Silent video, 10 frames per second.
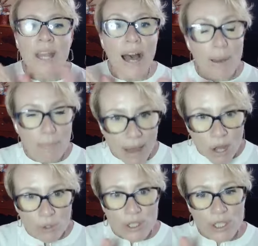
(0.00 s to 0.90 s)

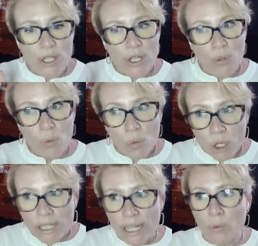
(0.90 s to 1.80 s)
About
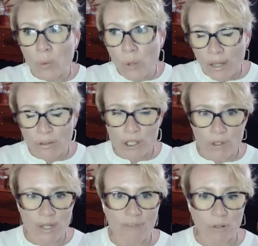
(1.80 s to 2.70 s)
working with
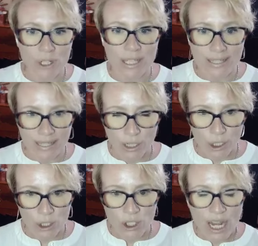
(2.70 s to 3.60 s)
neurodivergent
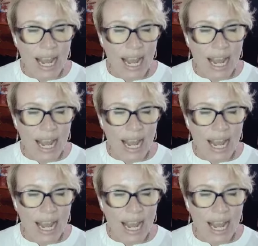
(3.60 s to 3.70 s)
singers.